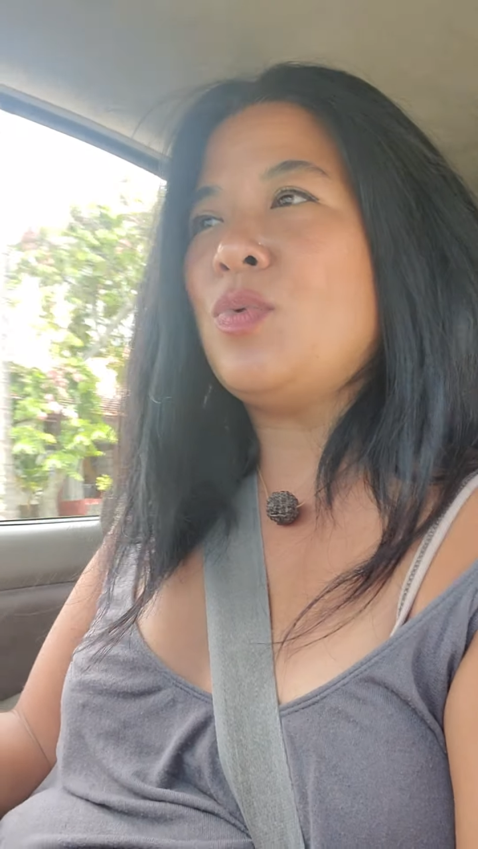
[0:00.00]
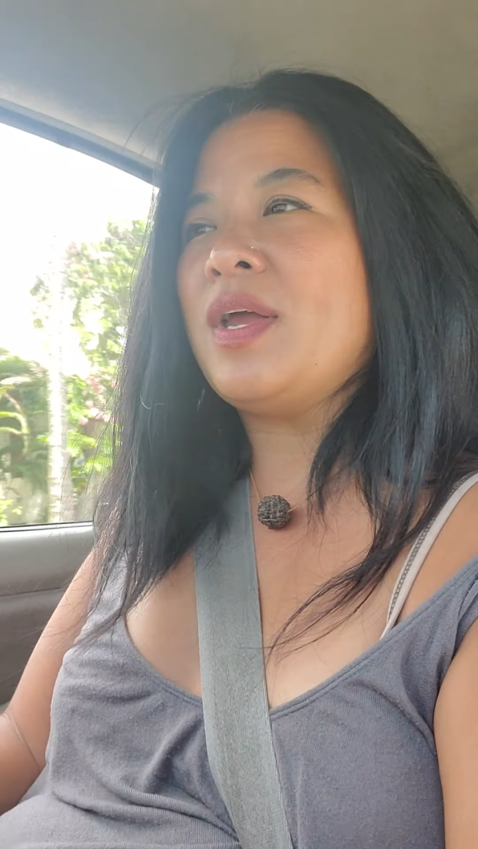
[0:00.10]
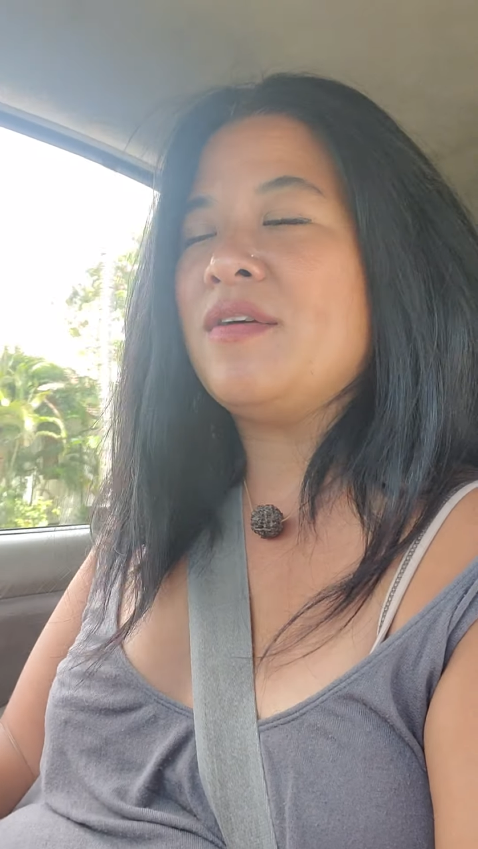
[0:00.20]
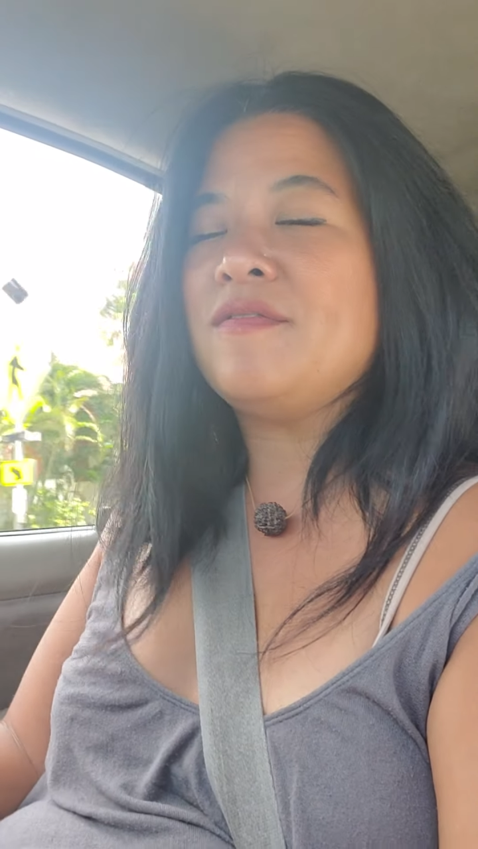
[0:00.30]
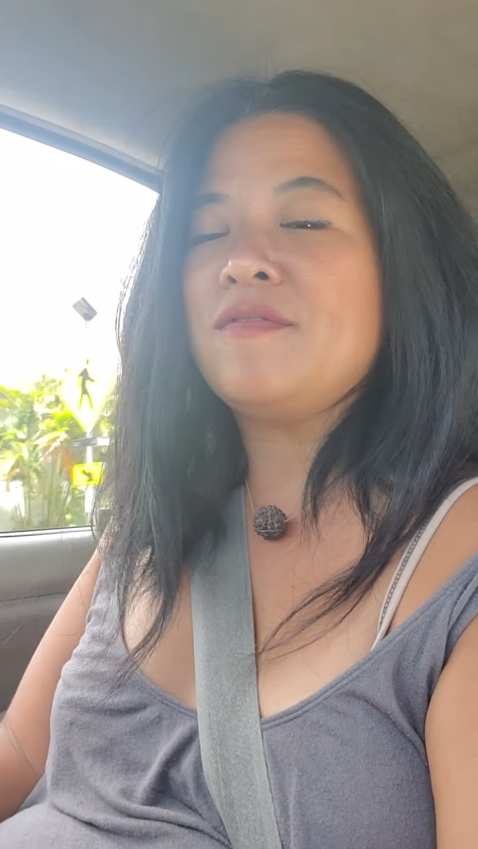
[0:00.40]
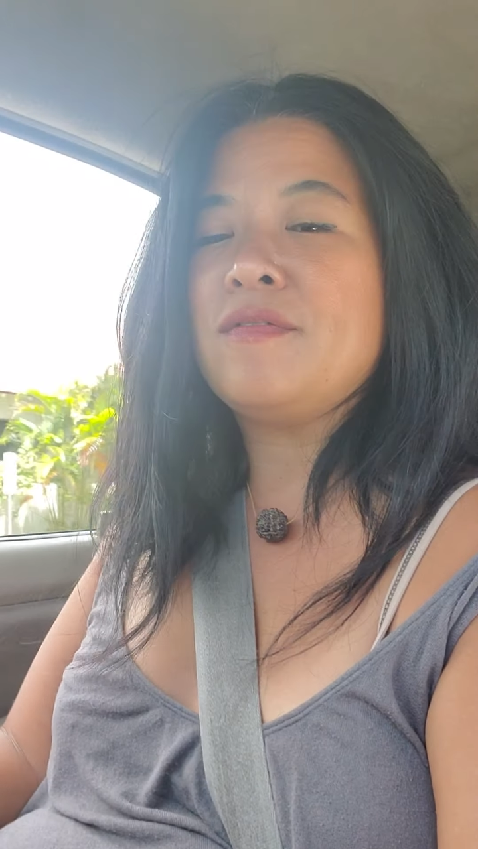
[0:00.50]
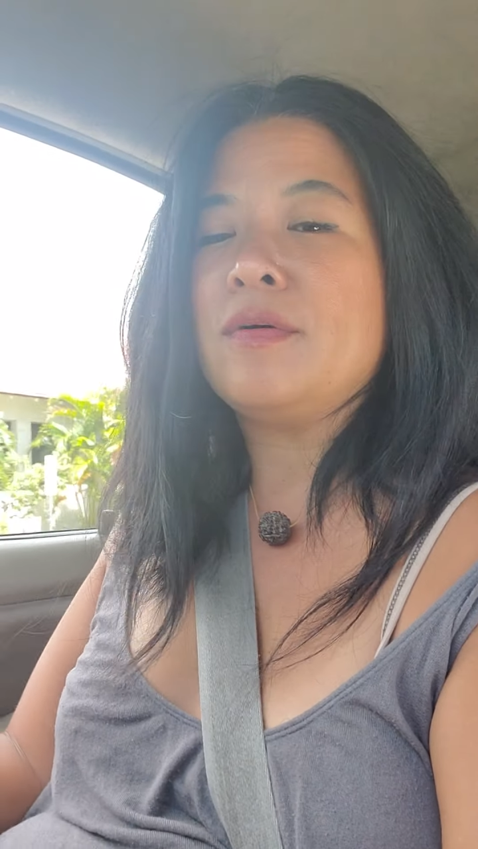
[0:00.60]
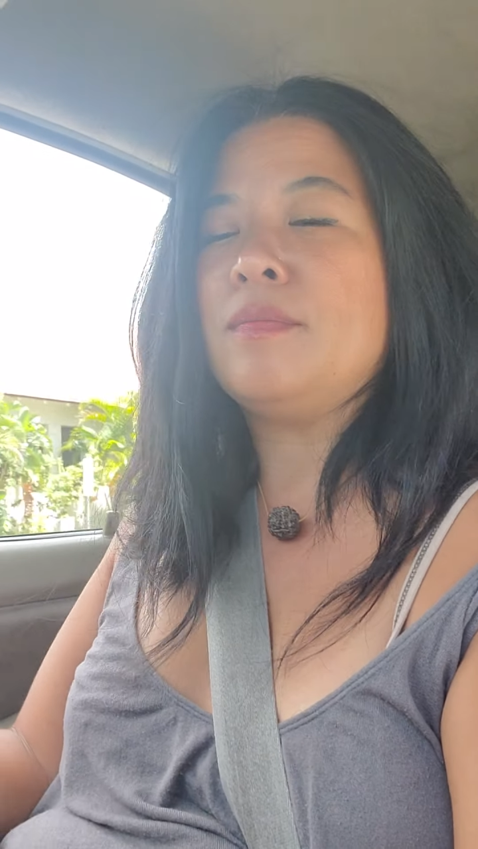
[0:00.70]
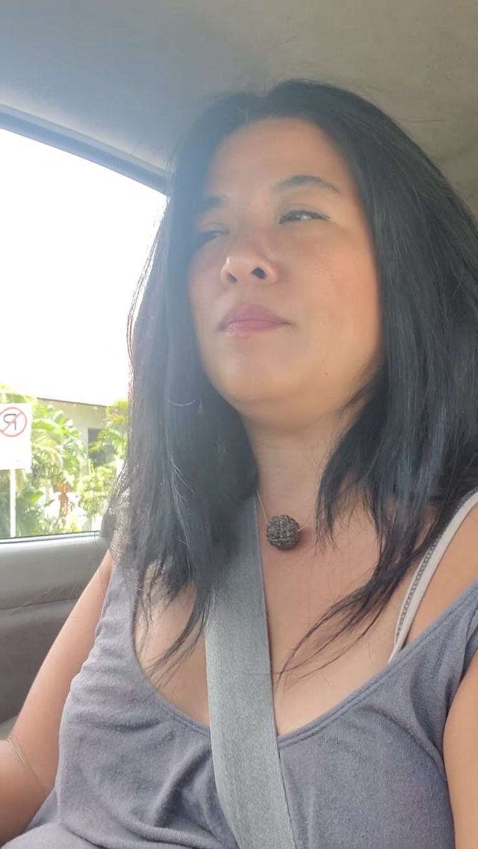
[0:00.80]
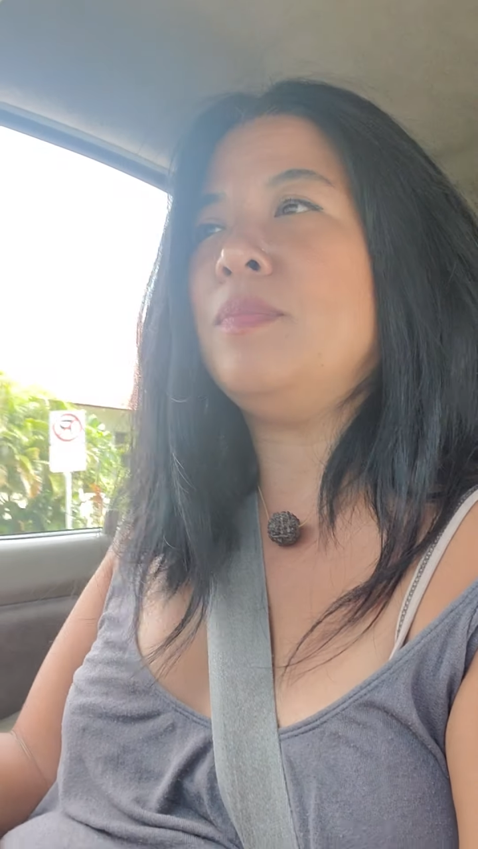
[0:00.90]
way
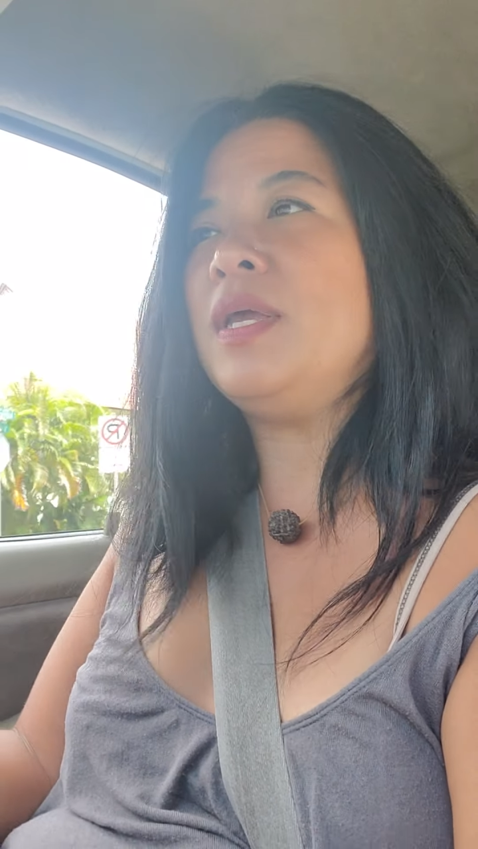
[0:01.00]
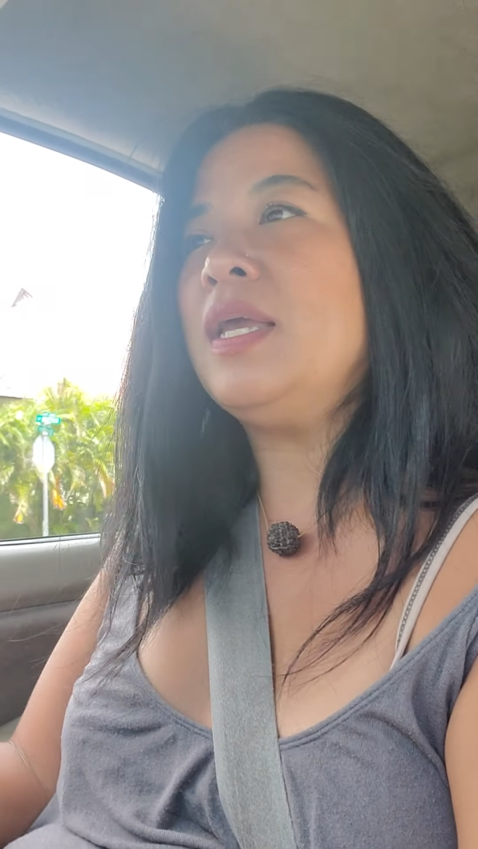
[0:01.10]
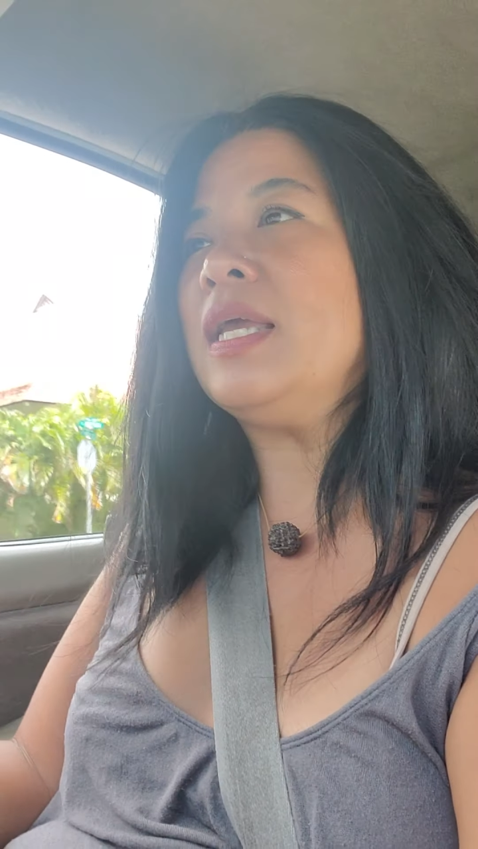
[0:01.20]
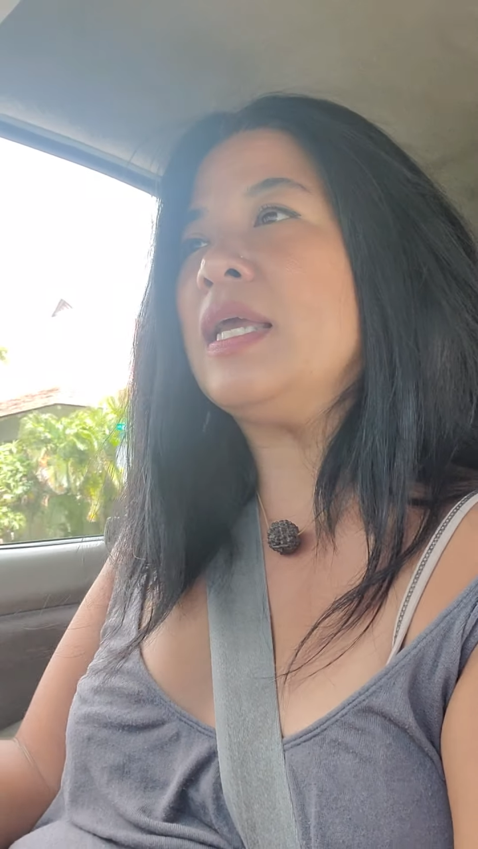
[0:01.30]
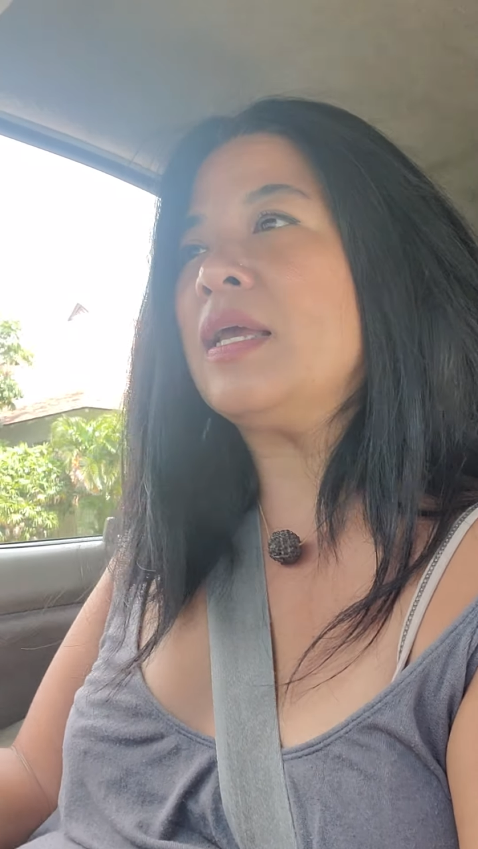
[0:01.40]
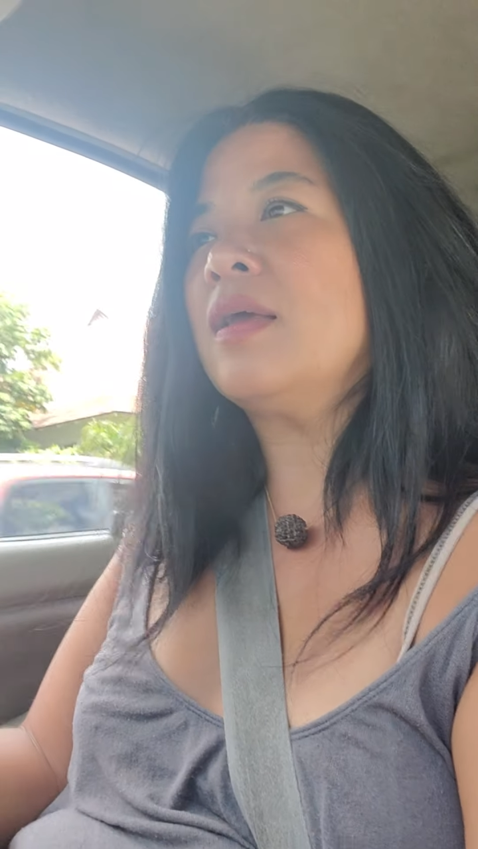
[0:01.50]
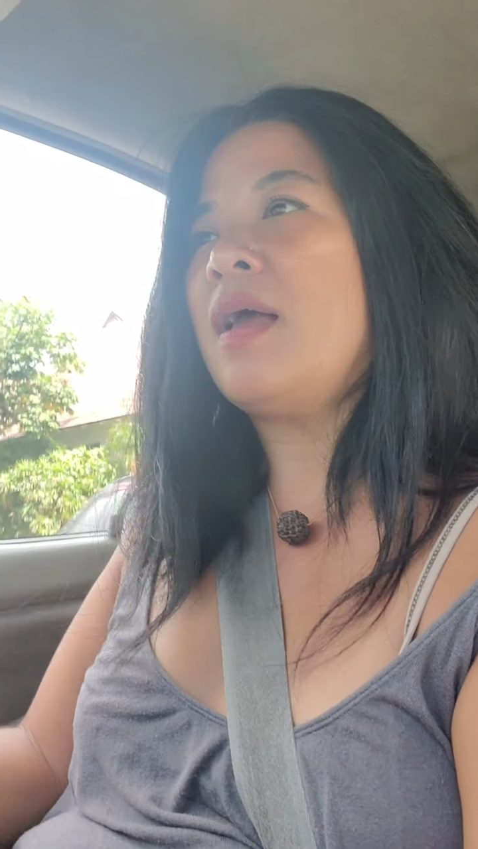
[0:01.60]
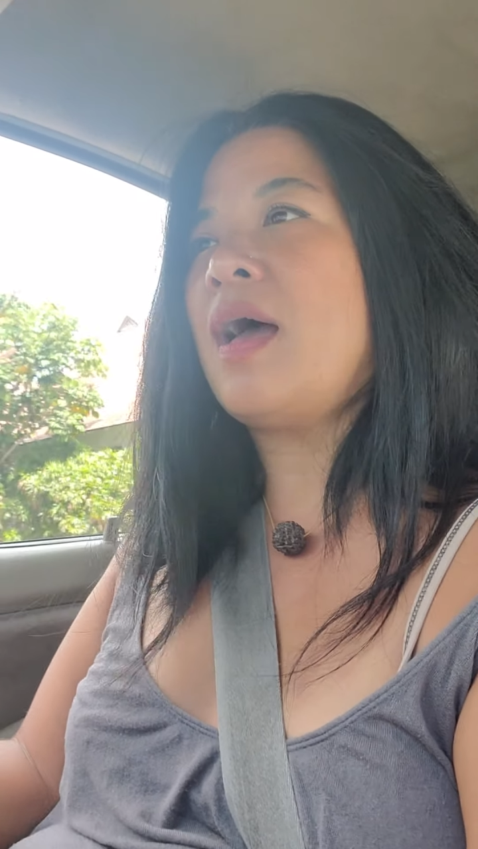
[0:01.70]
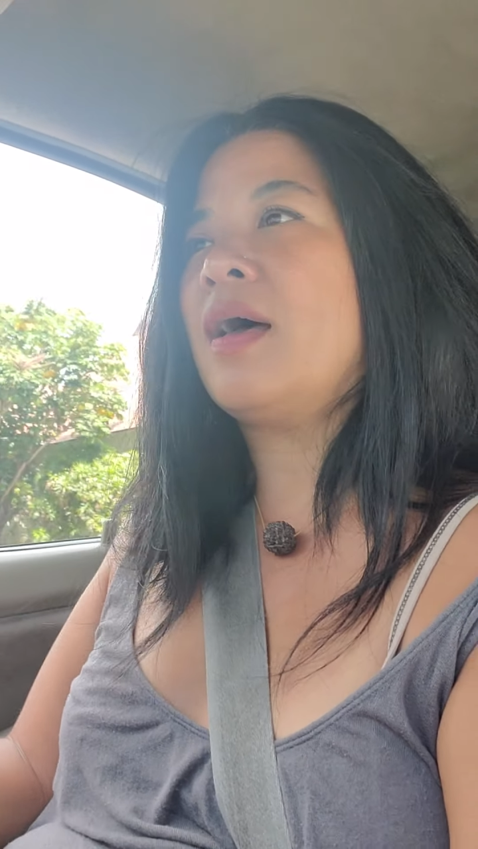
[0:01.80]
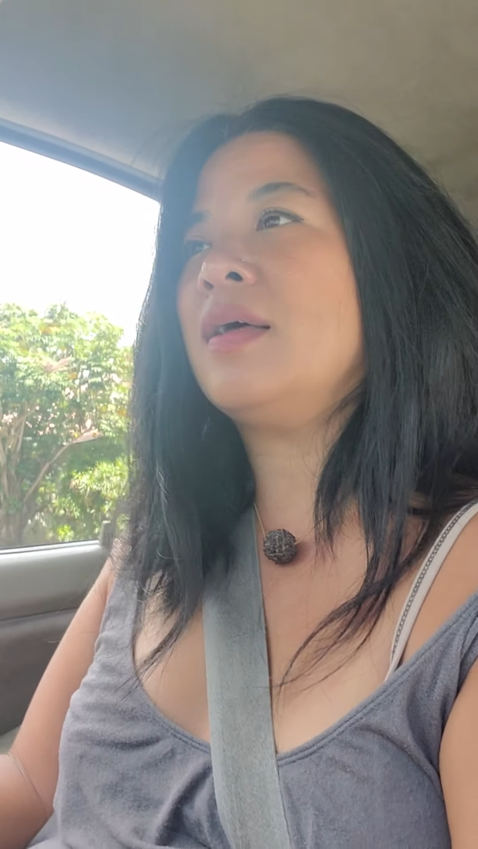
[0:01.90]
of being
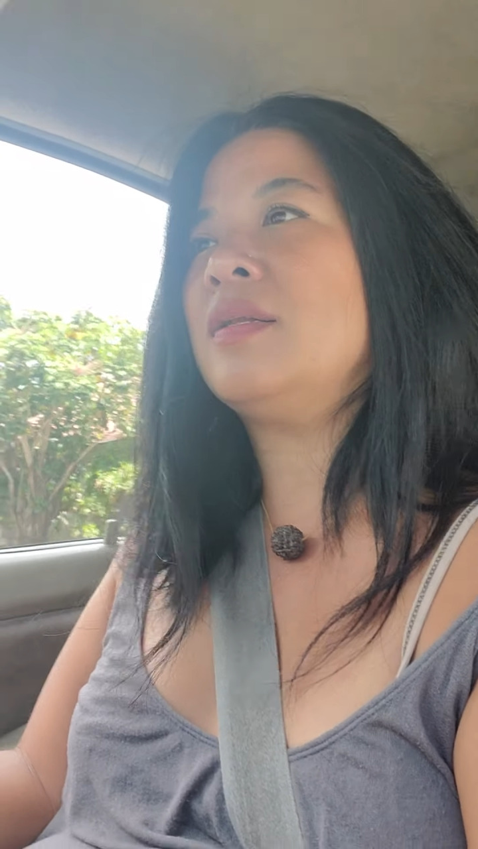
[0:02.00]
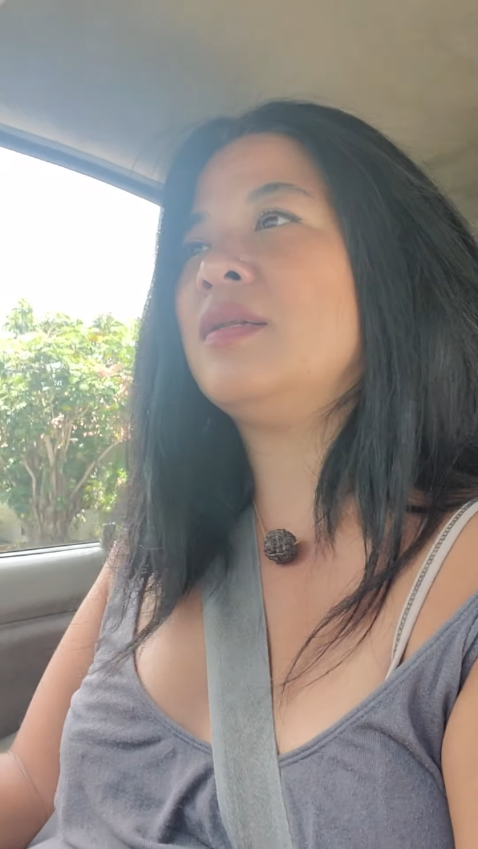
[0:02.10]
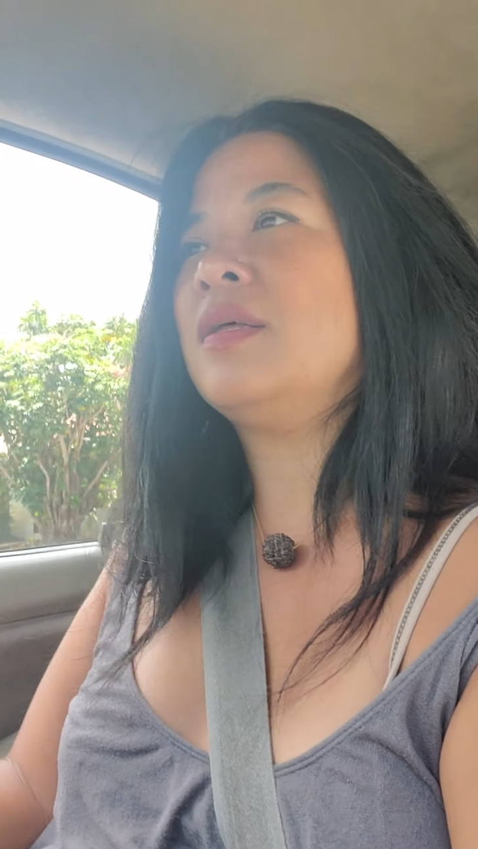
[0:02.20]
and